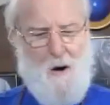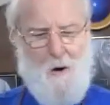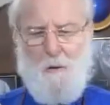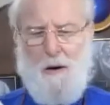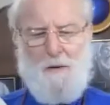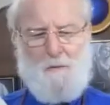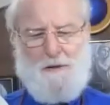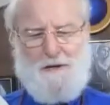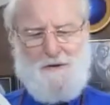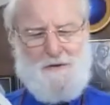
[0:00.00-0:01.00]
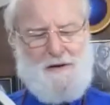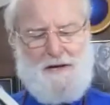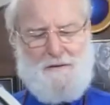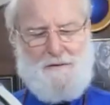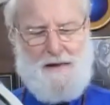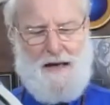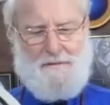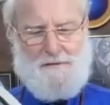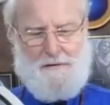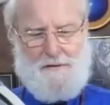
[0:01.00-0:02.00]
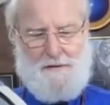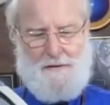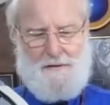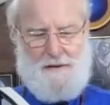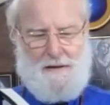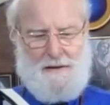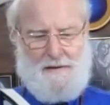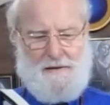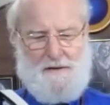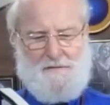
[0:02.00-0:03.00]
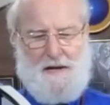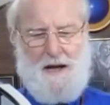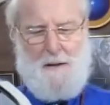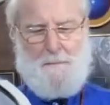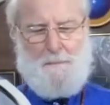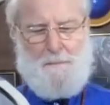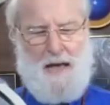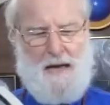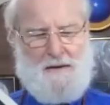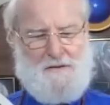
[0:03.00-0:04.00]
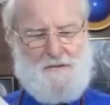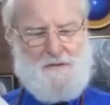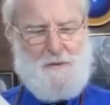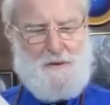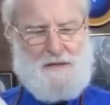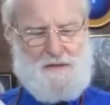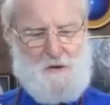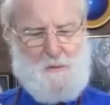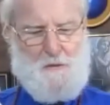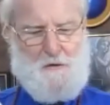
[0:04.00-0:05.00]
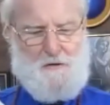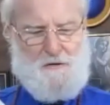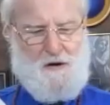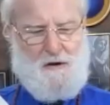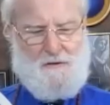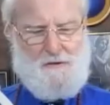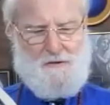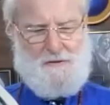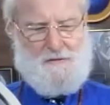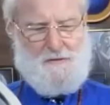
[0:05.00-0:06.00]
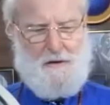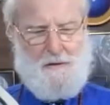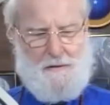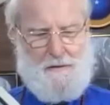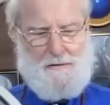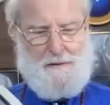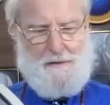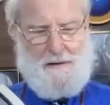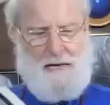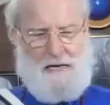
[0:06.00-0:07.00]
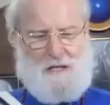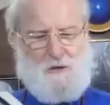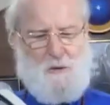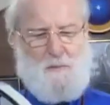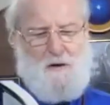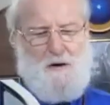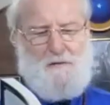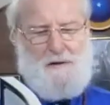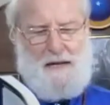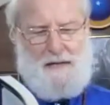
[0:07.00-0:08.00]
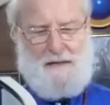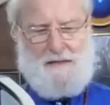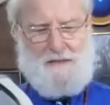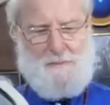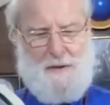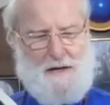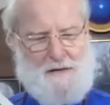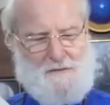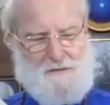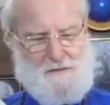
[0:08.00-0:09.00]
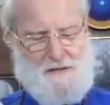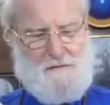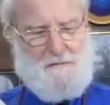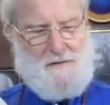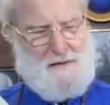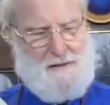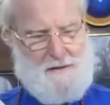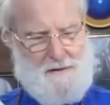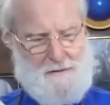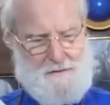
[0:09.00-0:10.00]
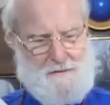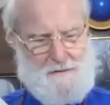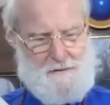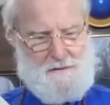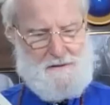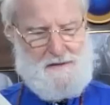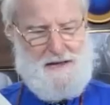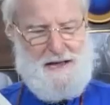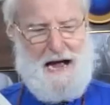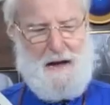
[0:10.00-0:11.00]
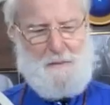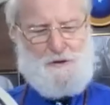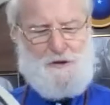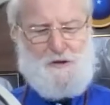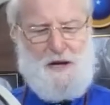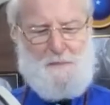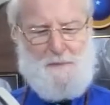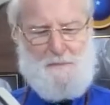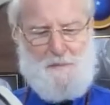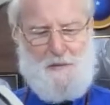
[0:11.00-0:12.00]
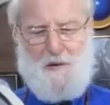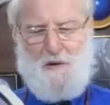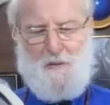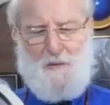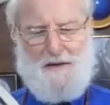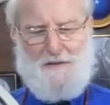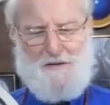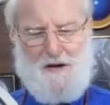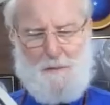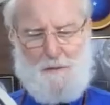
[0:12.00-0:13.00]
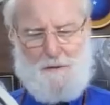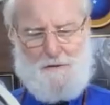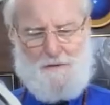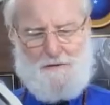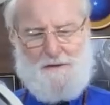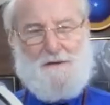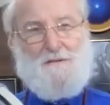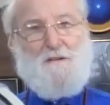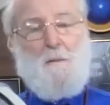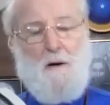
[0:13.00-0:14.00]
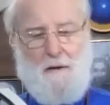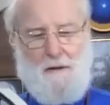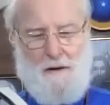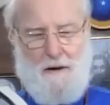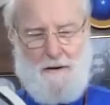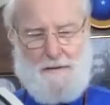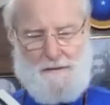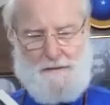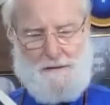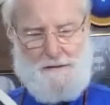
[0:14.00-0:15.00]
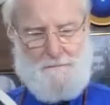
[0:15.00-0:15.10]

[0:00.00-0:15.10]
Oh, I will be a tornado of laughter, lifting up and destroying superstructures of sorrow, sweeping over endless miles of suffering egos. I will churn up and blow away the troubles from all hearts.